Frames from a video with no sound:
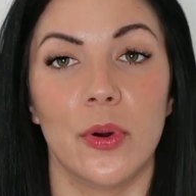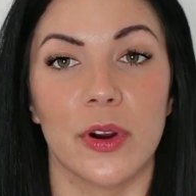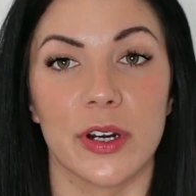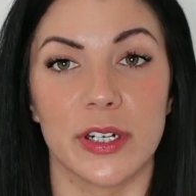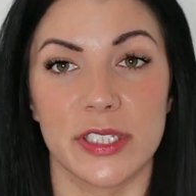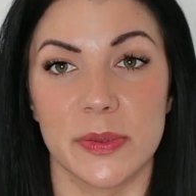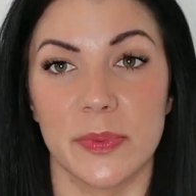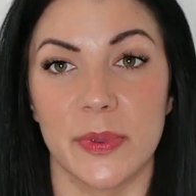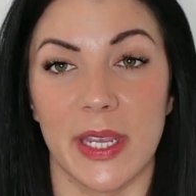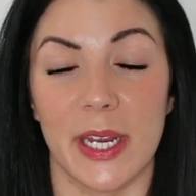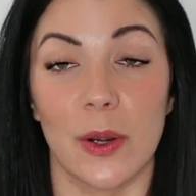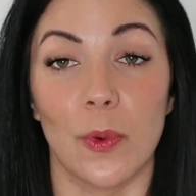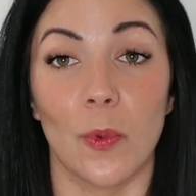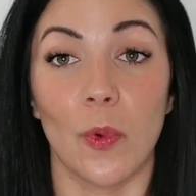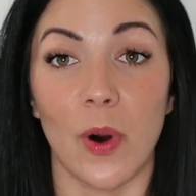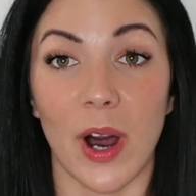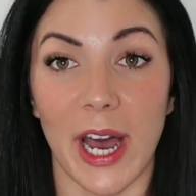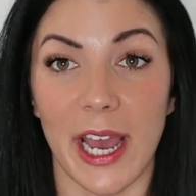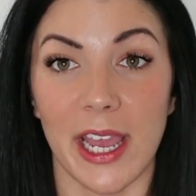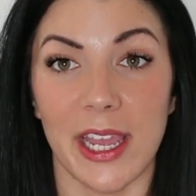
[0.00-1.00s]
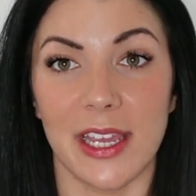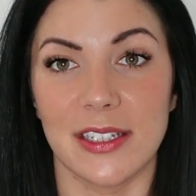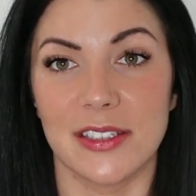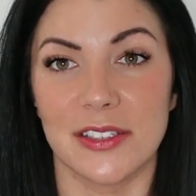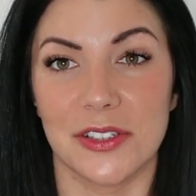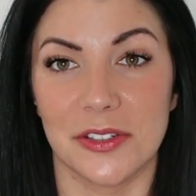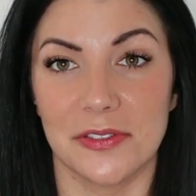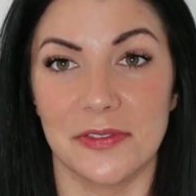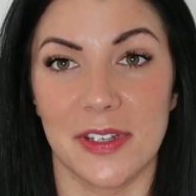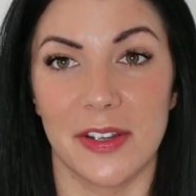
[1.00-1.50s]
or explain why it's
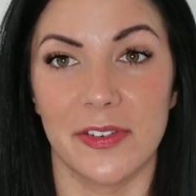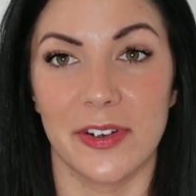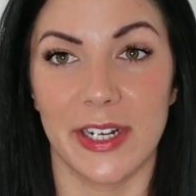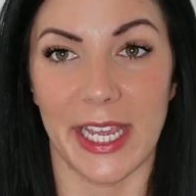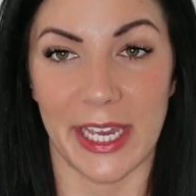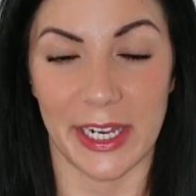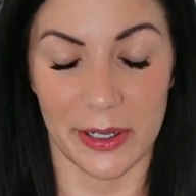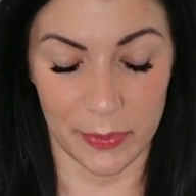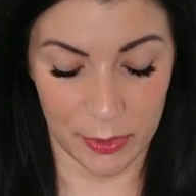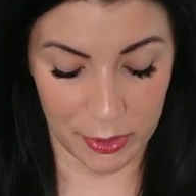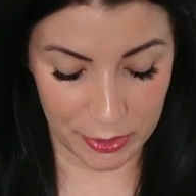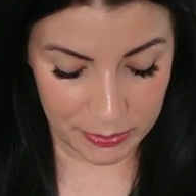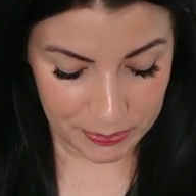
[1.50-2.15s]
their favorite animal.